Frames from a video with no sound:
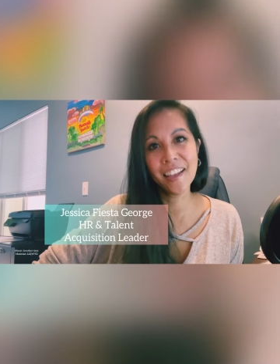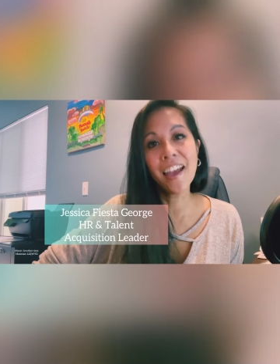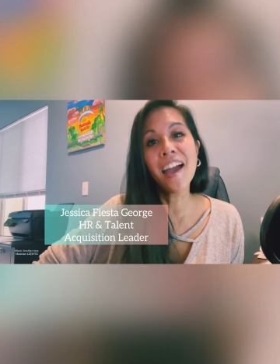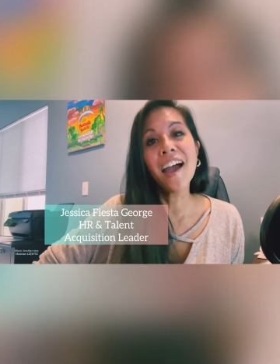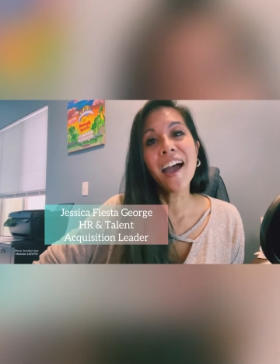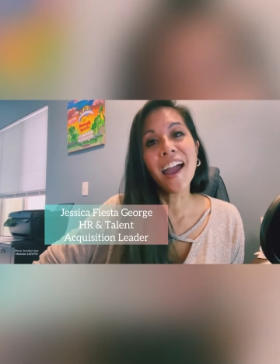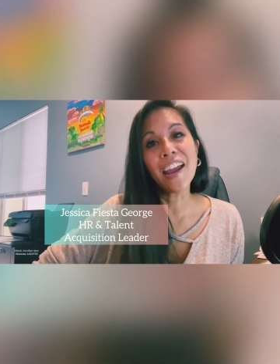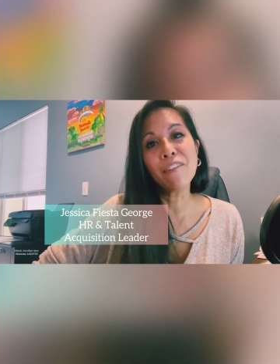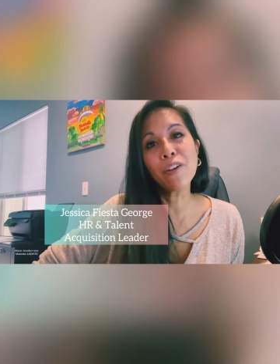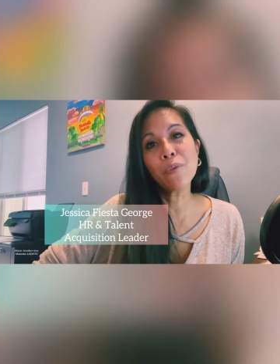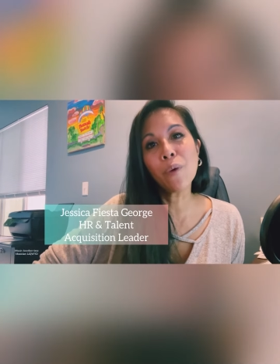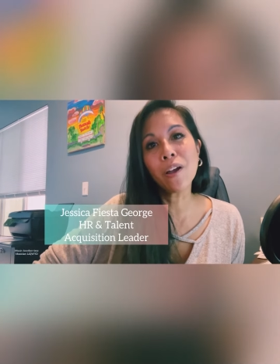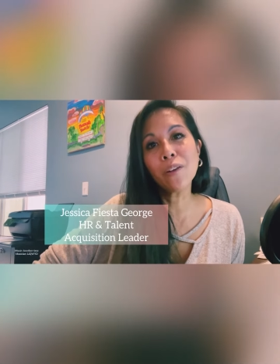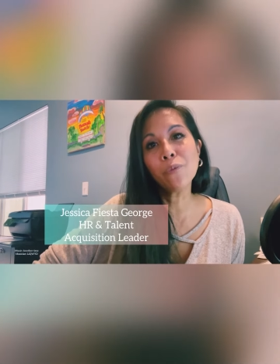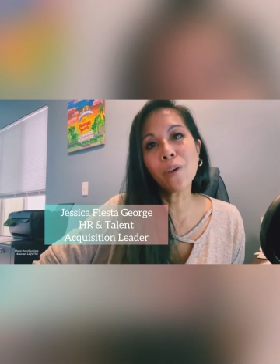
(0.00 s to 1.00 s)
Hi
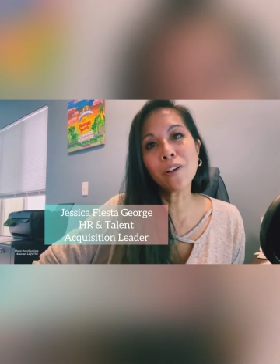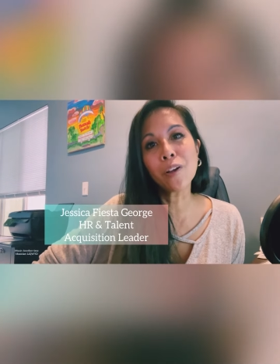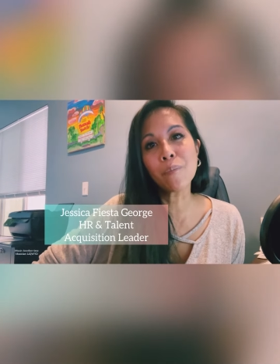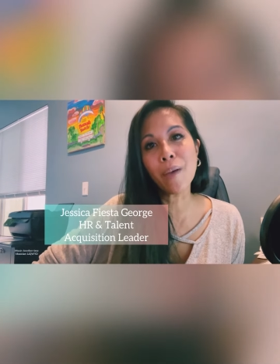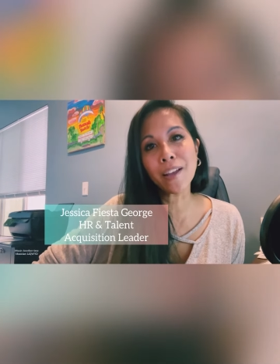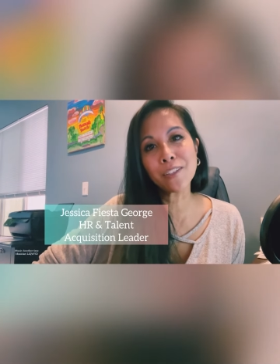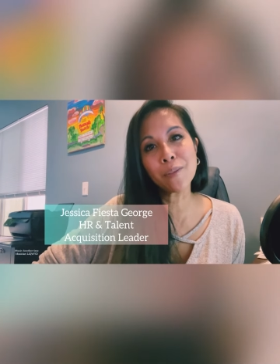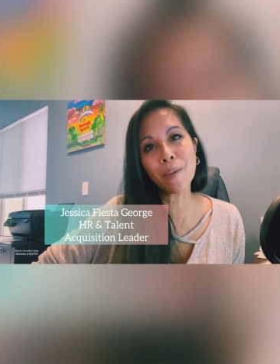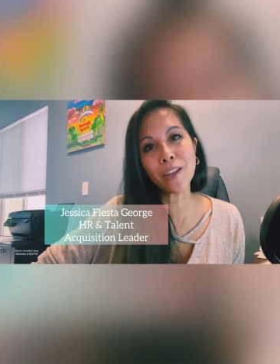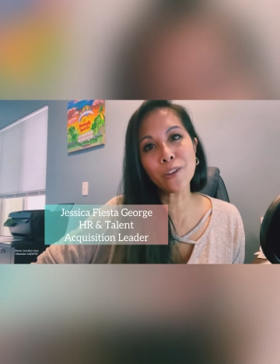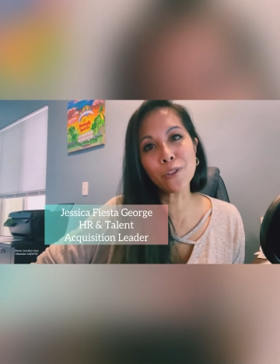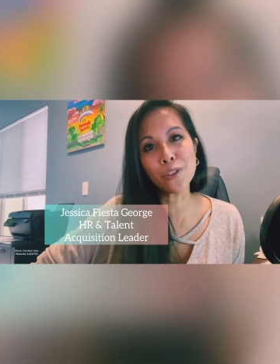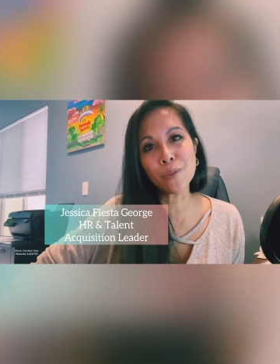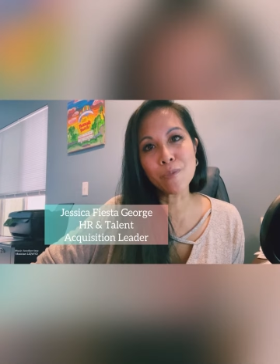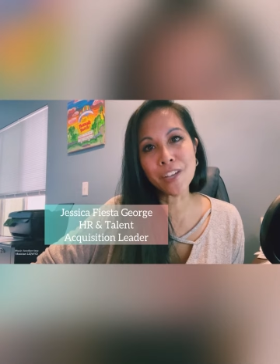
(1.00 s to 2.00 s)
everyone, welcome back to my
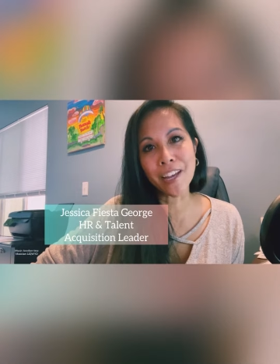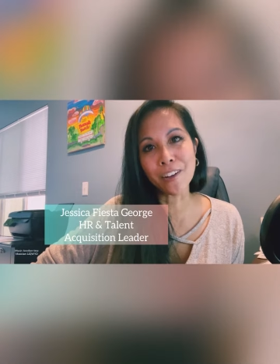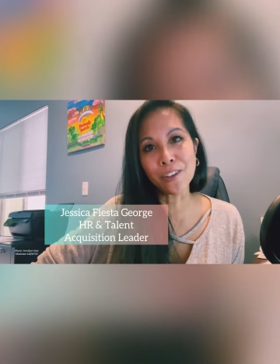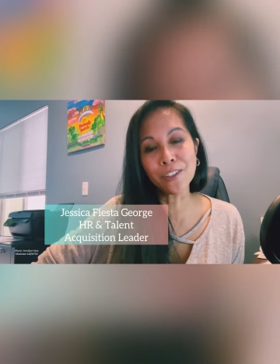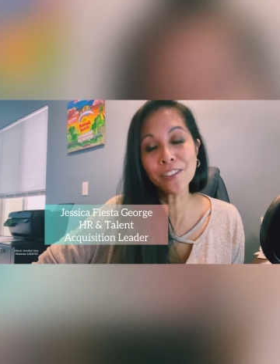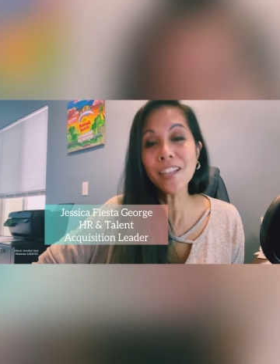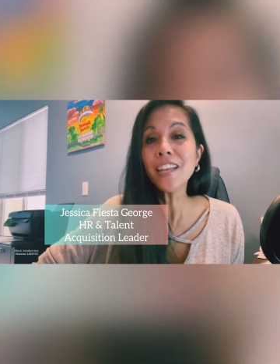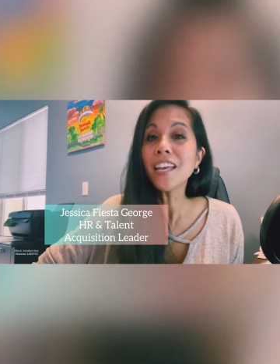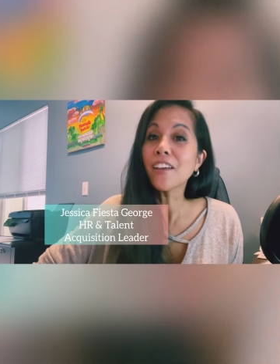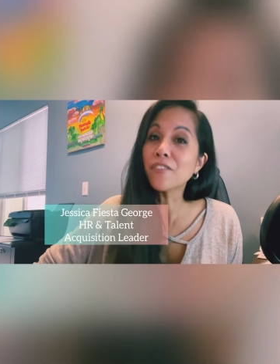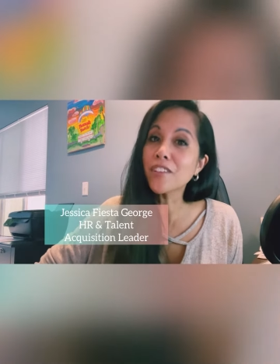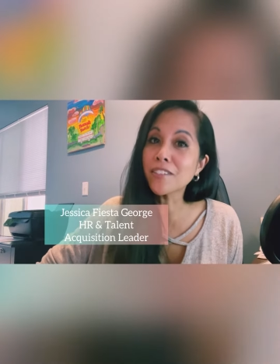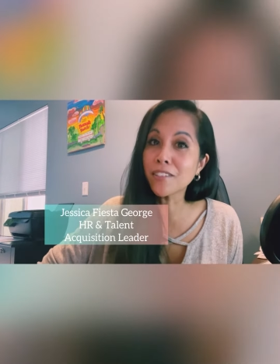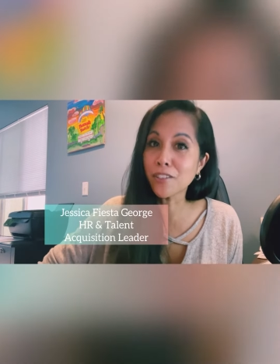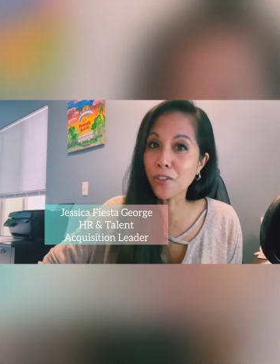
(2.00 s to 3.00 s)
YouTube channel. If
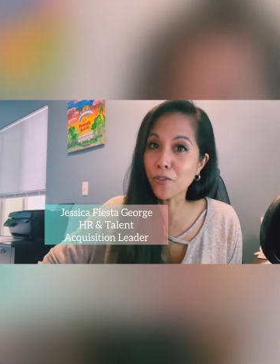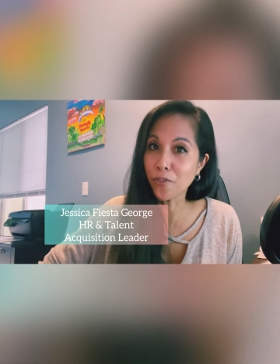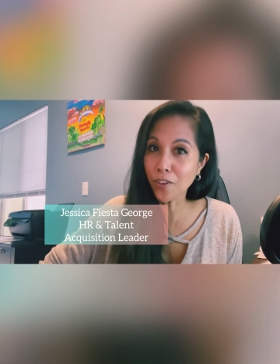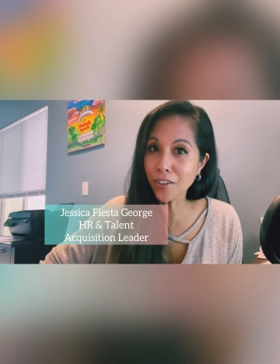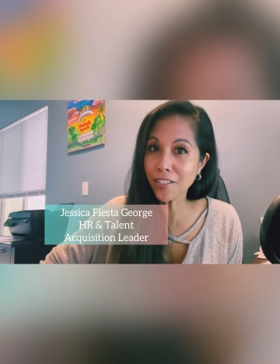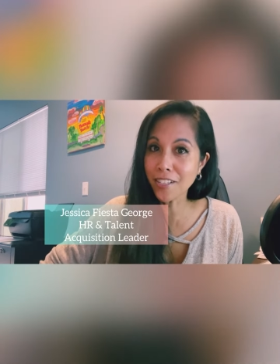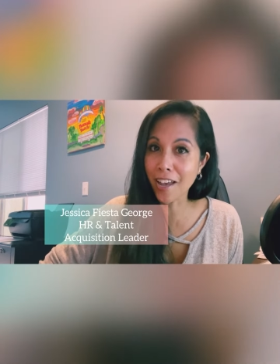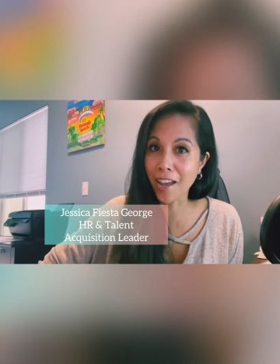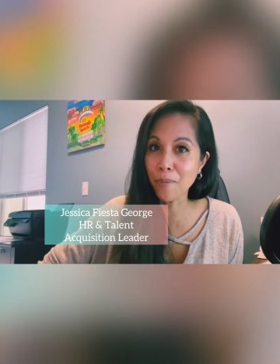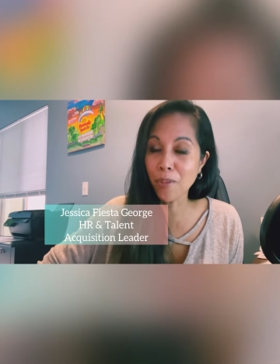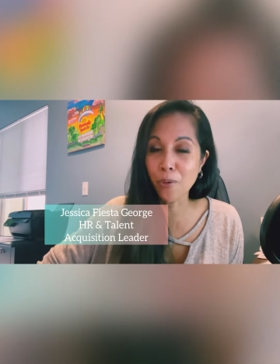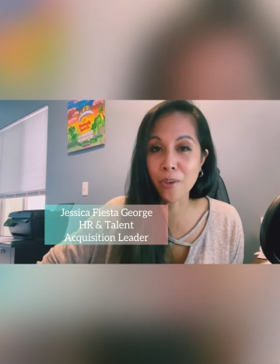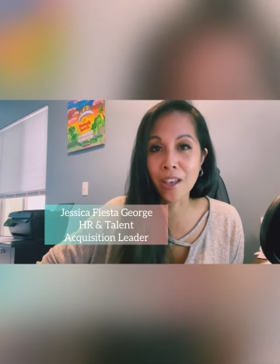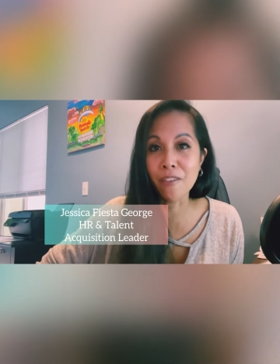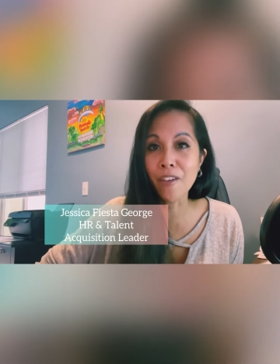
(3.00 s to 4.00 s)
this is the first time that
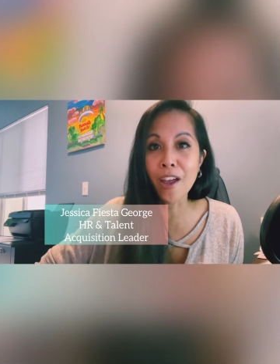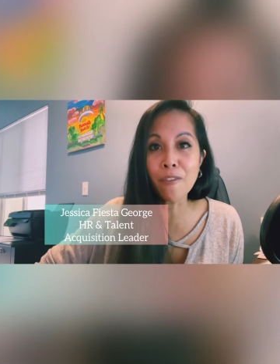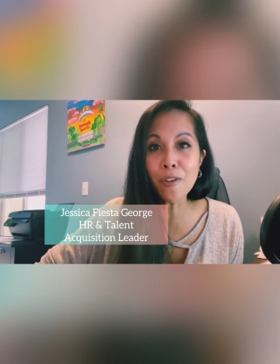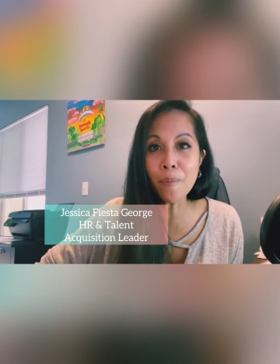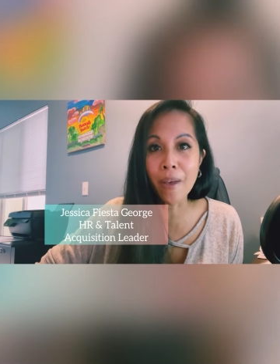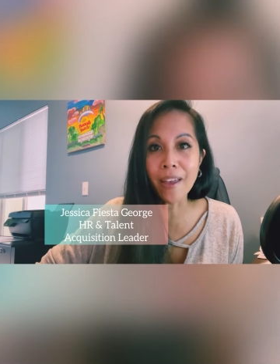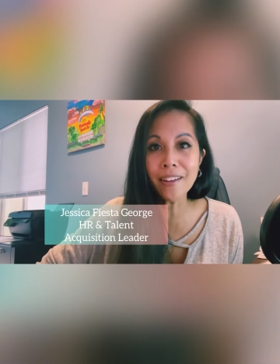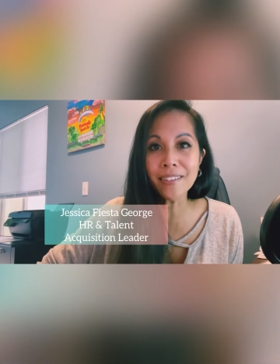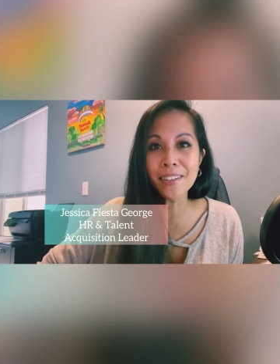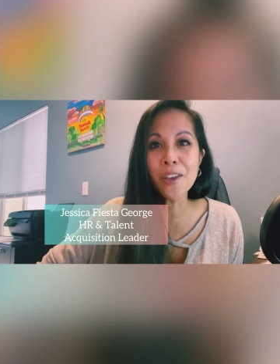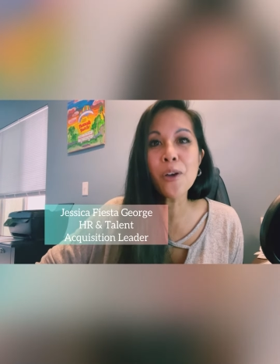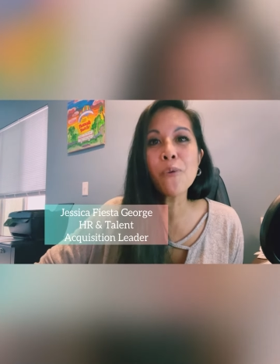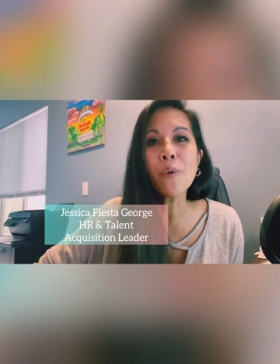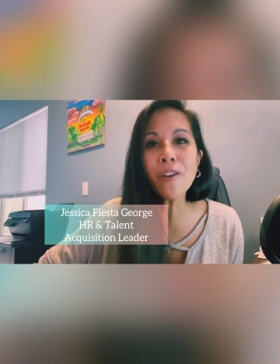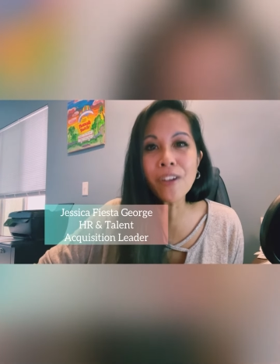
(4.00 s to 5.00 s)
we have ever met,
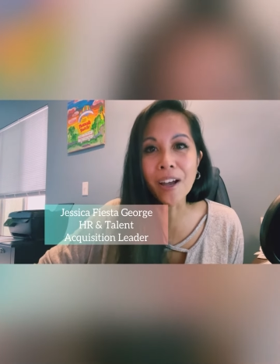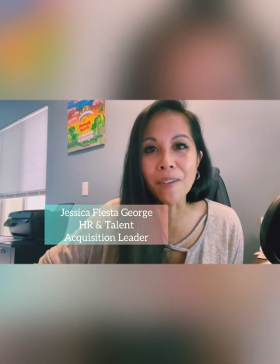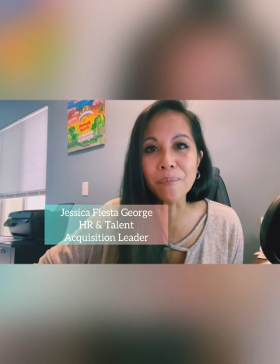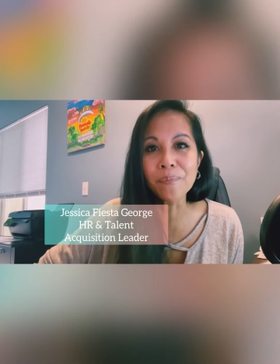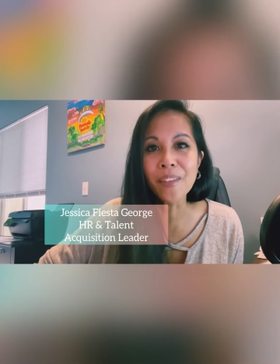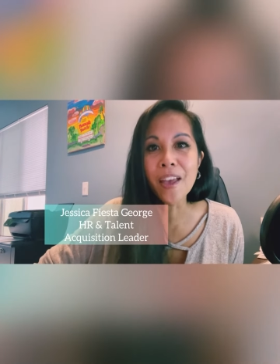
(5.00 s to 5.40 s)
welcome.